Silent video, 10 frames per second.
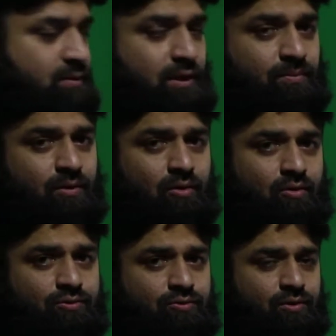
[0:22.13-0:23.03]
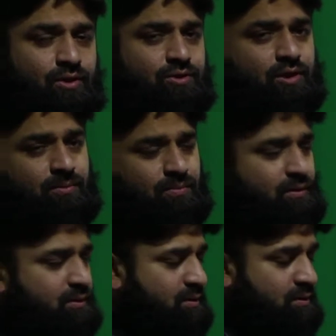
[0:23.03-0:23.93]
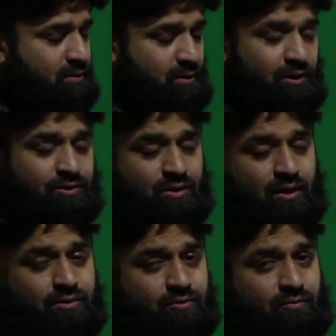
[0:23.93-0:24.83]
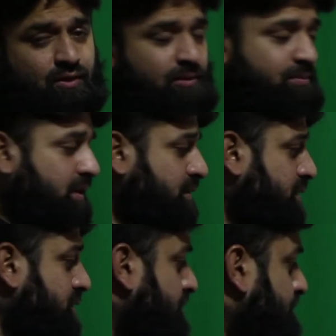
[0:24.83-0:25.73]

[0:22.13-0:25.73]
that belongs to each each class of the IP address.